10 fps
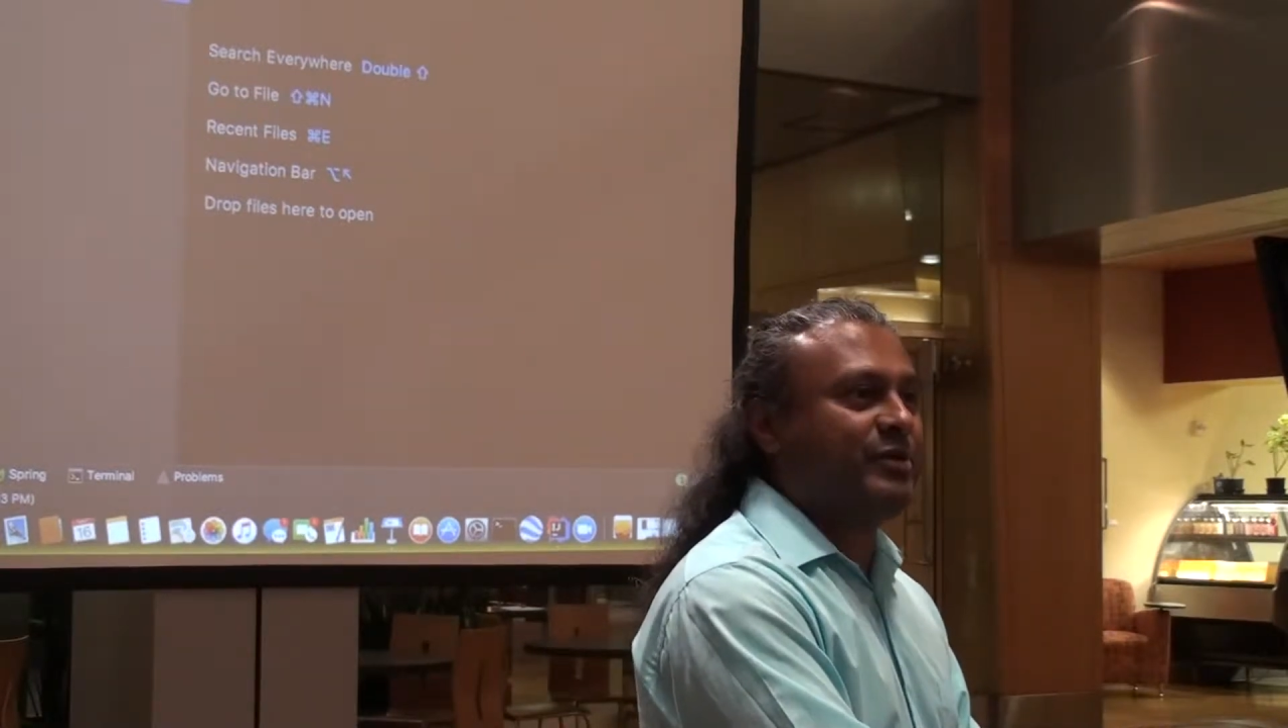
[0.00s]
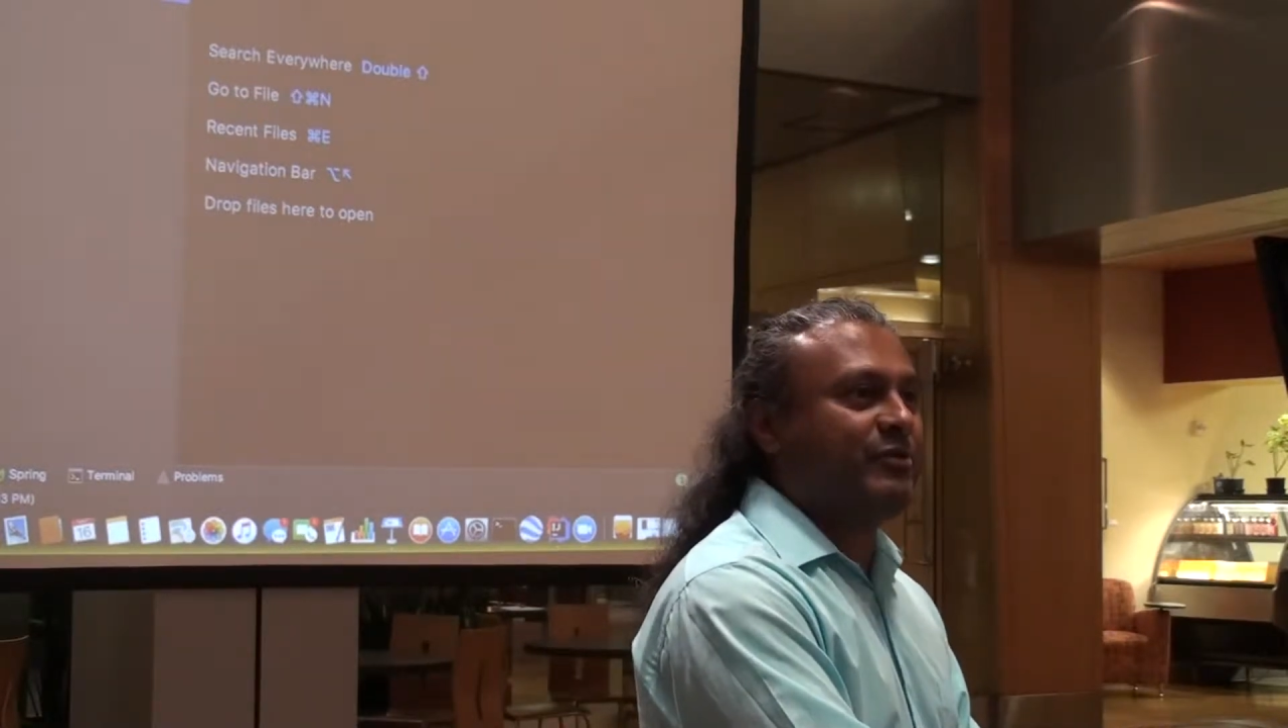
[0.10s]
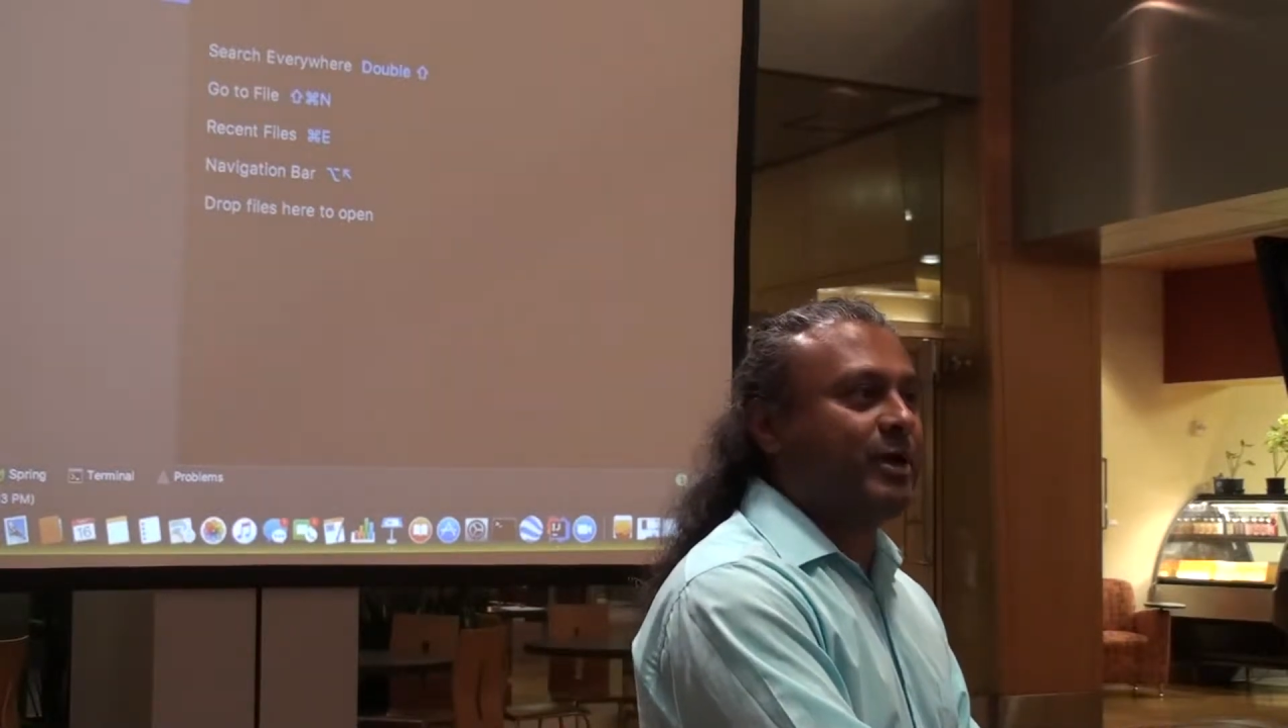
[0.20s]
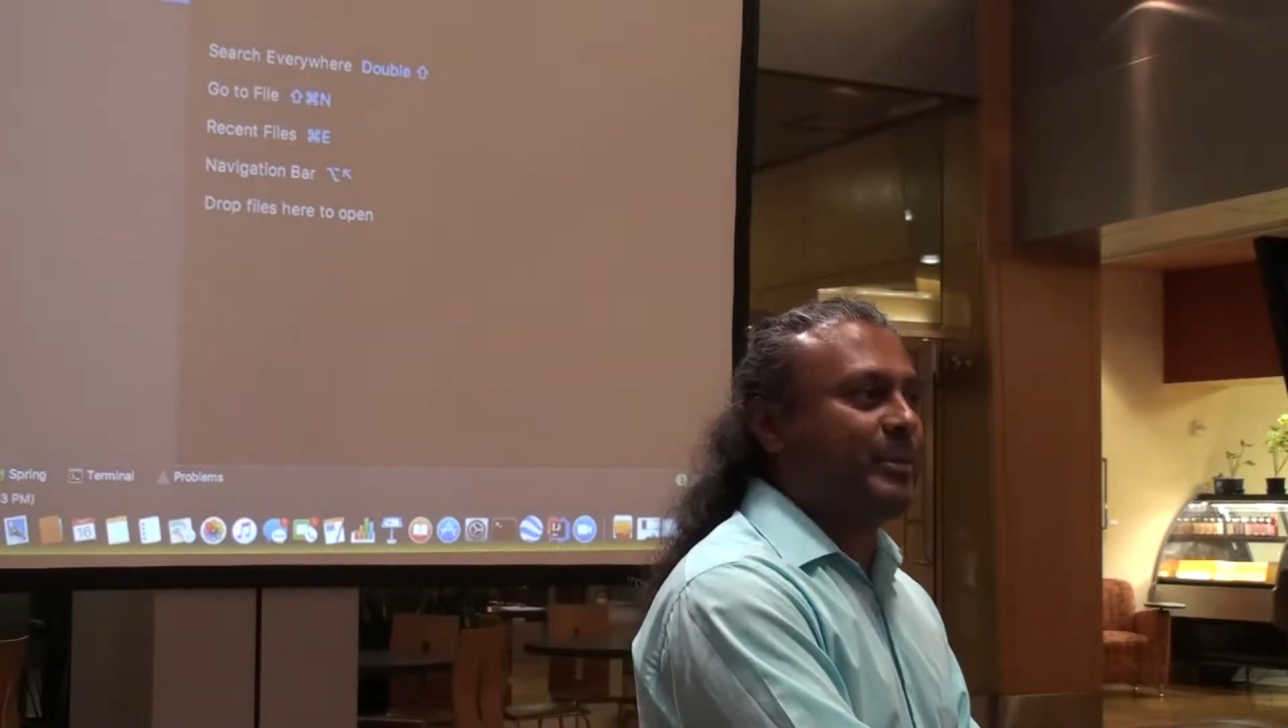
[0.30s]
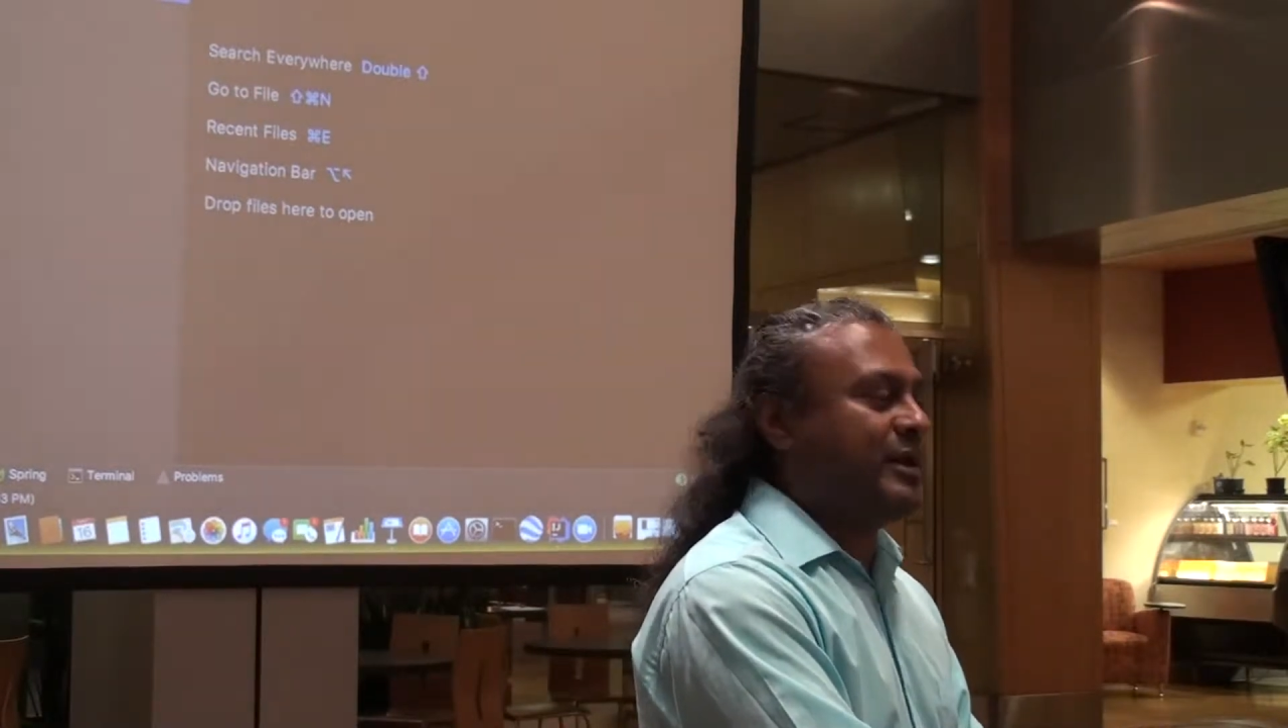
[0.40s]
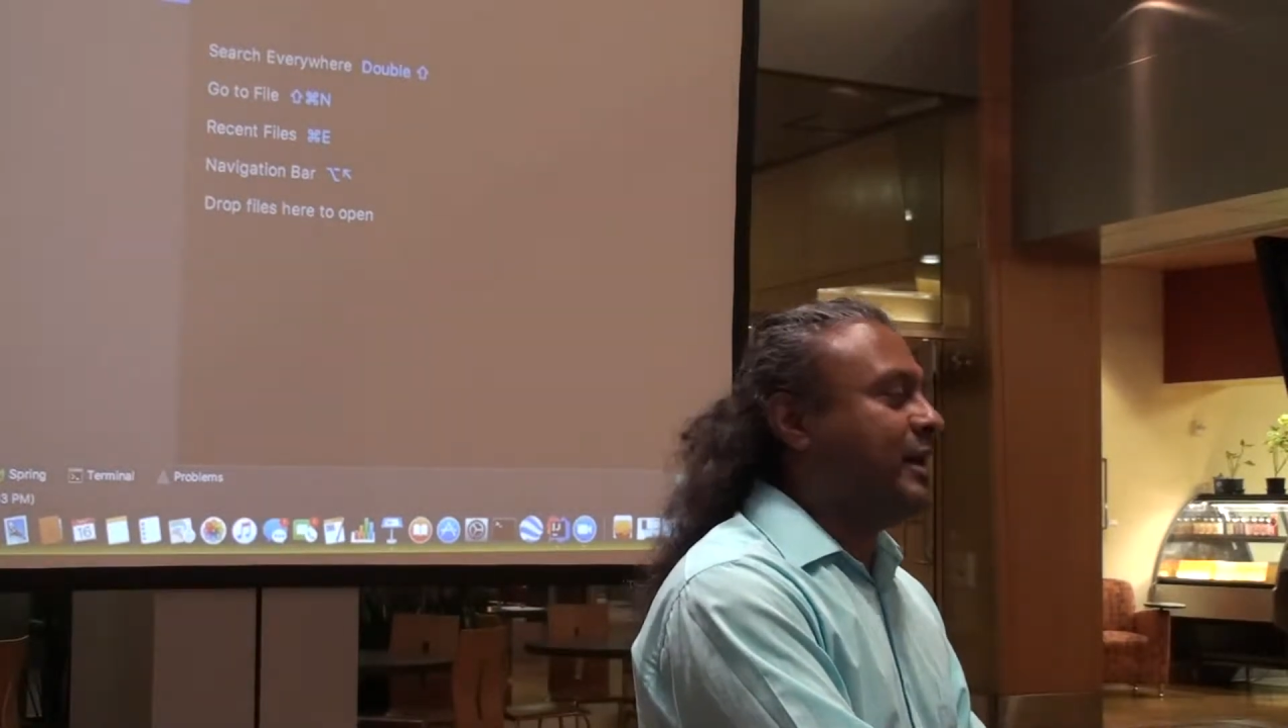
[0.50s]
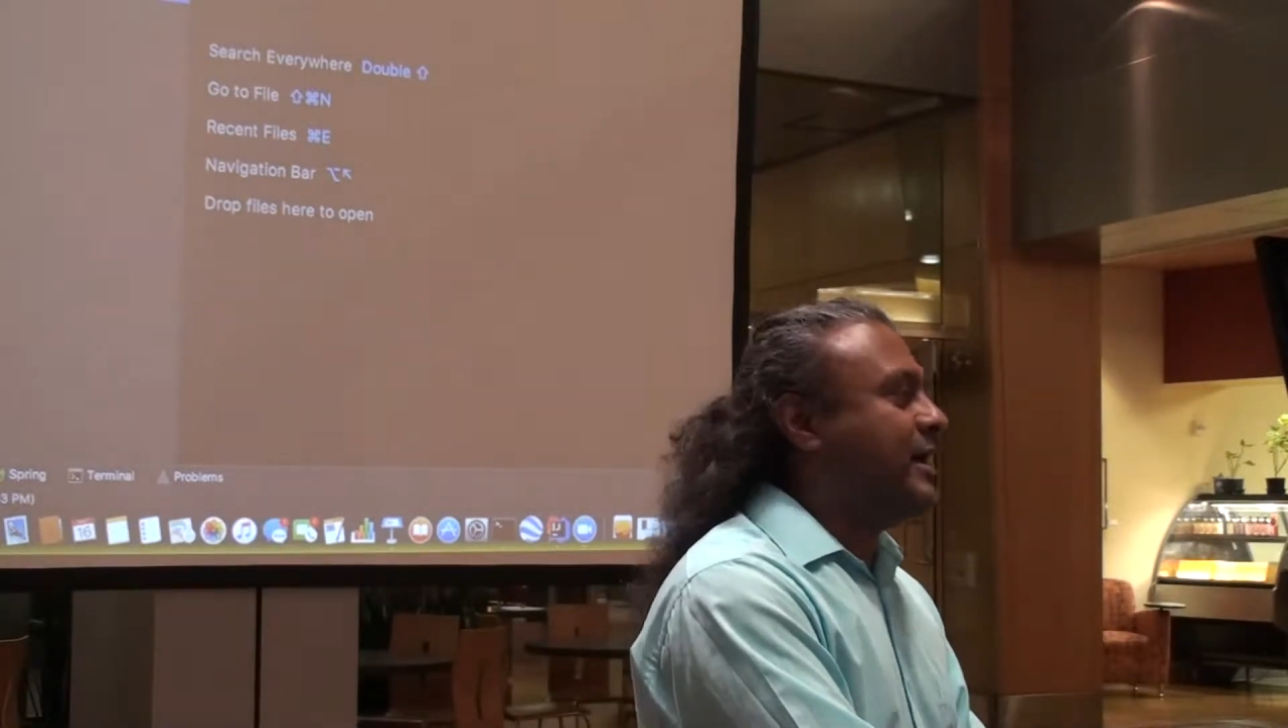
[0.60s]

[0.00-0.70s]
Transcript: development.